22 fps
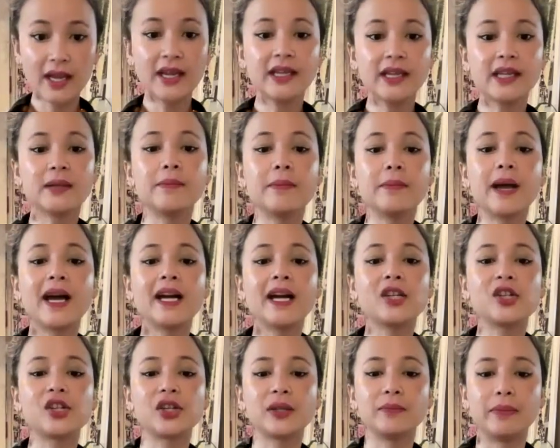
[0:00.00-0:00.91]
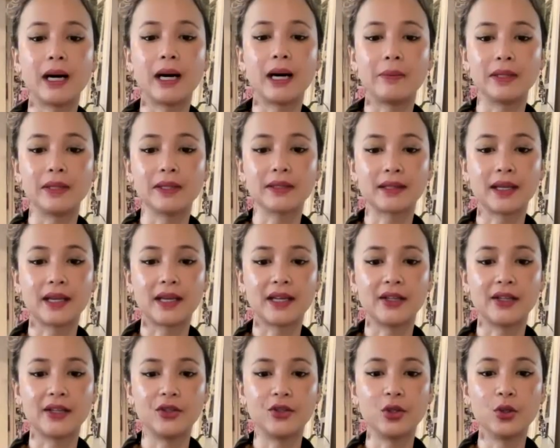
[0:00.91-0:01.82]
Imagine, Baba
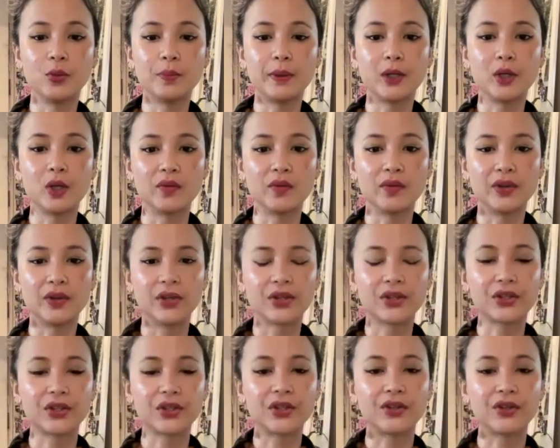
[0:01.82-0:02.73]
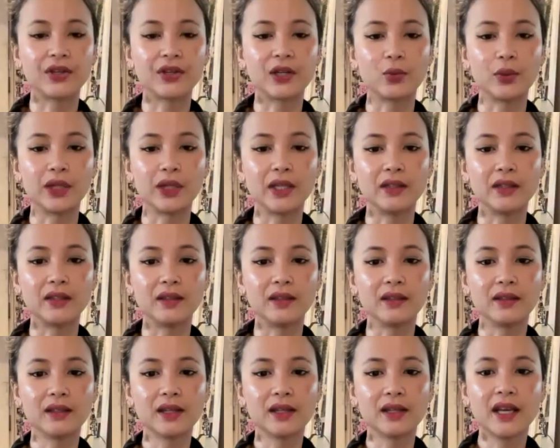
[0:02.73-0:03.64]
said, drooping over the steering wheel.
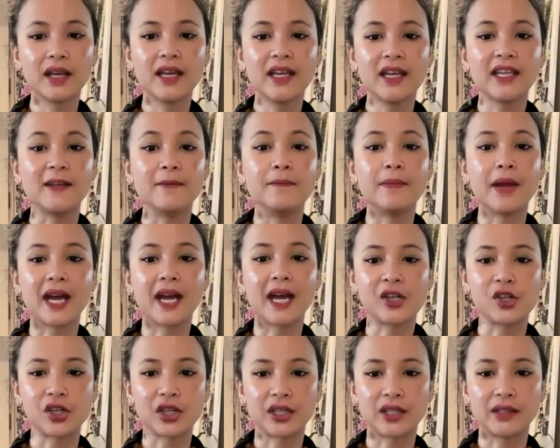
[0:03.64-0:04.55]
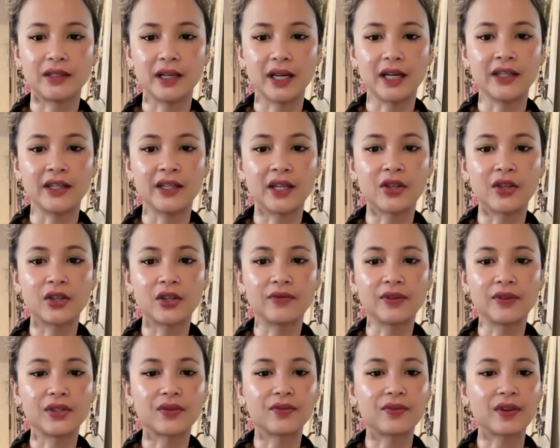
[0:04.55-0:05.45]
Imagine, another of
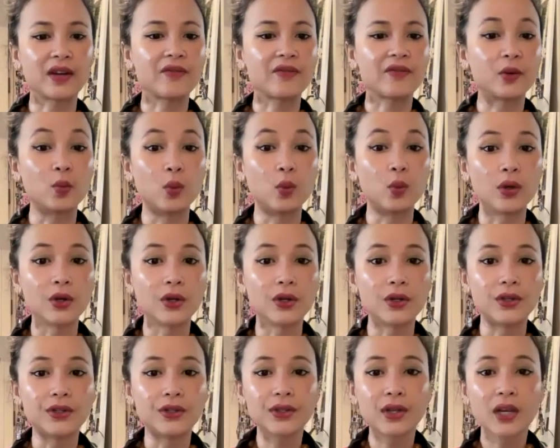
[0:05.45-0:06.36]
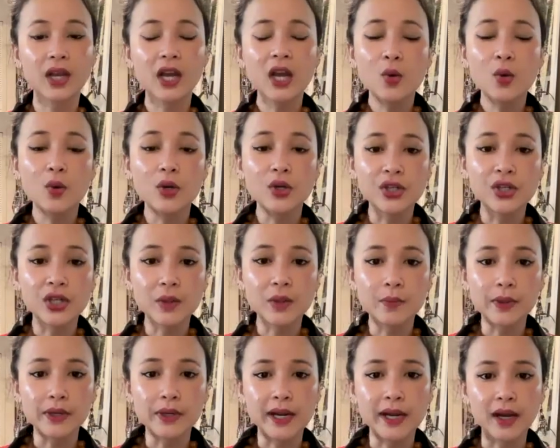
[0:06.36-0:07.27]
his favorite words, which he
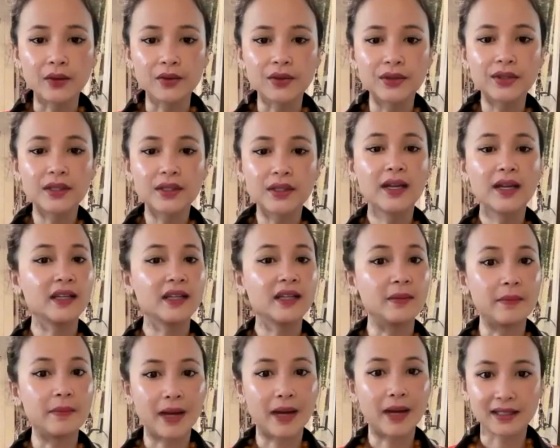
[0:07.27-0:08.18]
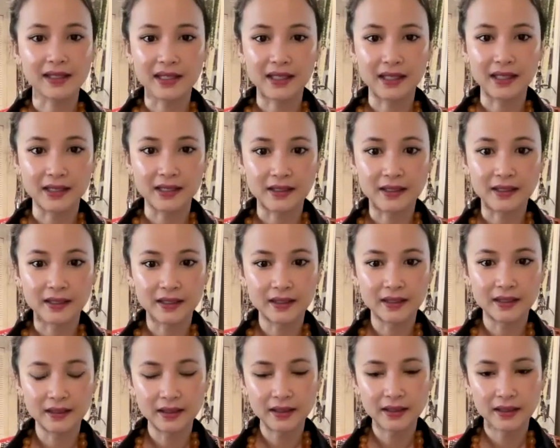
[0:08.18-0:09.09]
pronounced "imagine."
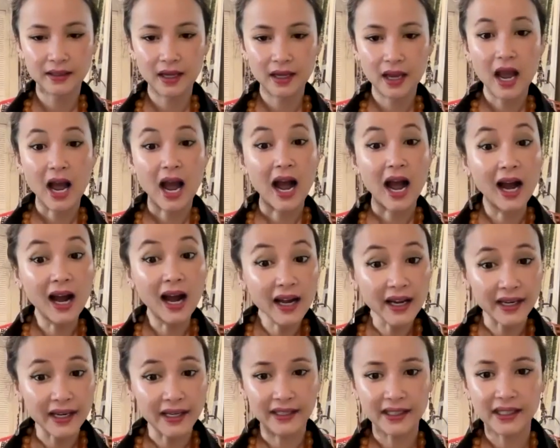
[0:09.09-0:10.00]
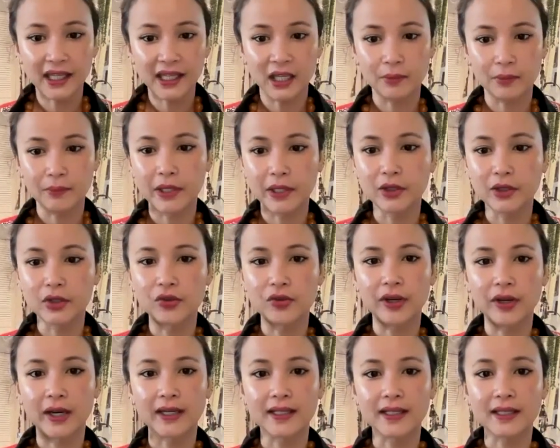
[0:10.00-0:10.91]
I helping to
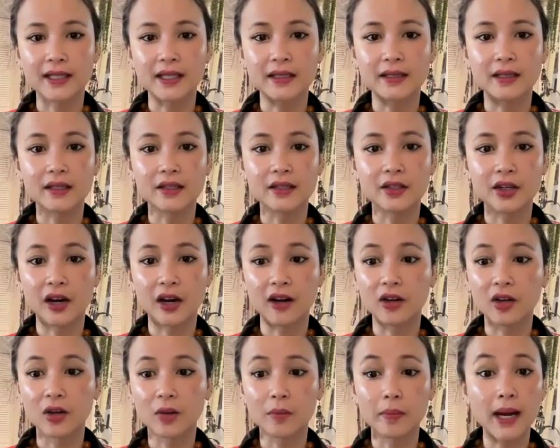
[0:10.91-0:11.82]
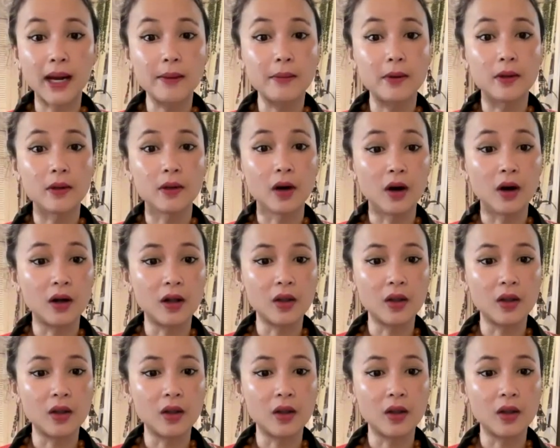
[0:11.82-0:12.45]
translate this Darlong Bible all